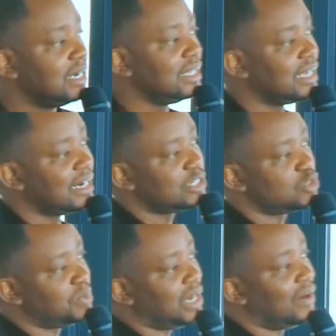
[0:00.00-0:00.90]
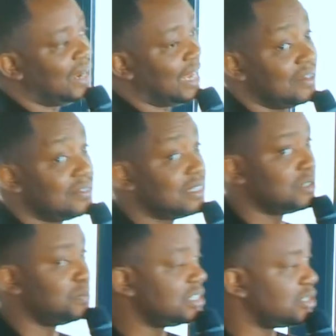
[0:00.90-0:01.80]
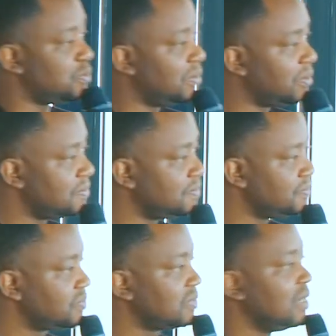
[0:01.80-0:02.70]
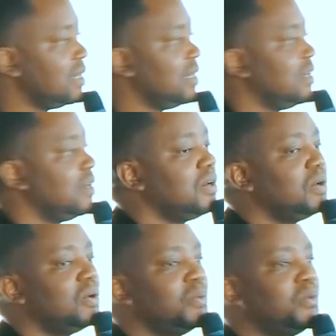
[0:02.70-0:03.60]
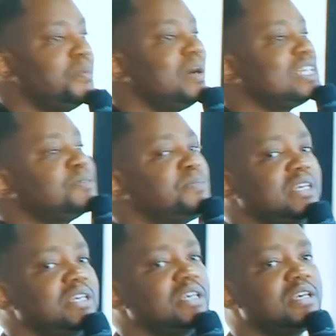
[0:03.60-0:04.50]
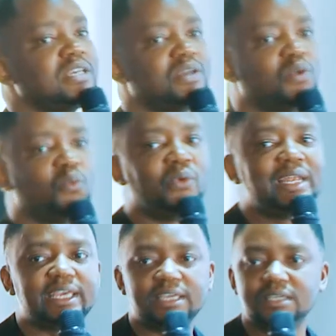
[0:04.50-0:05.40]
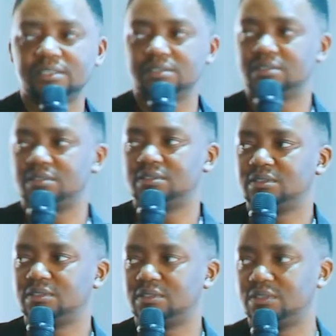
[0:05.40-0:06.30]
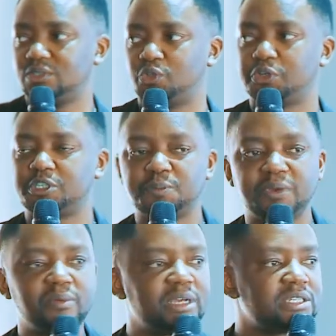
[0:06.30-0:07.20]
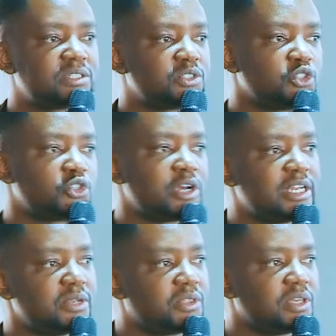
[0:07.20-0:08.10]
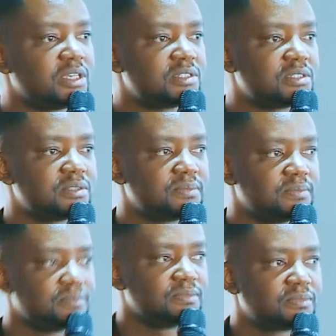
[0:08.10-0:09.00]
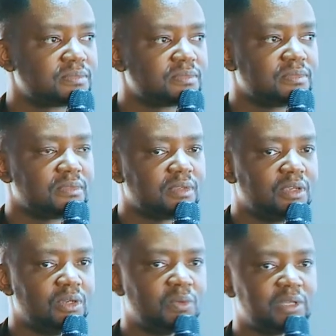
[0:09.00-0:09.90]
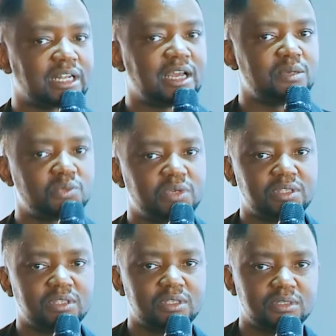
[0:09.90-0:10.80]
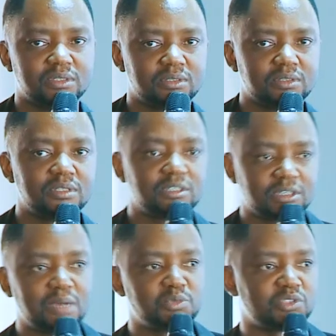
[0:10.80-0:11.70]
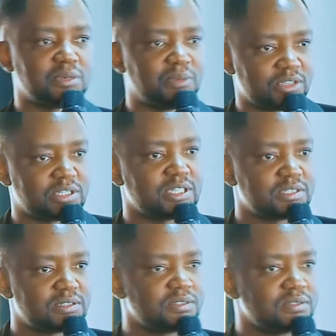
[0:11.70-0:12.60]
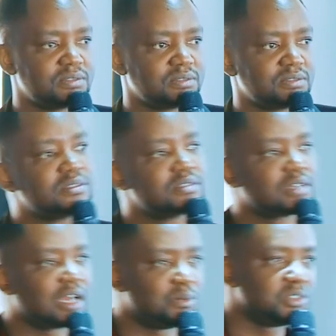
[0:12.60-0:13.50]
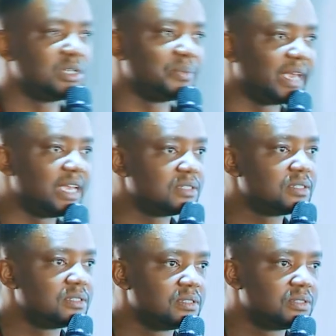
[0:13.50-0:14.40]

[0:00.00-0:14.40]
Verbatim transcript: And that has to be our lives as business people. We must be willing to experiment, to try new things. You know what that comes with? It comes with some losses some gains.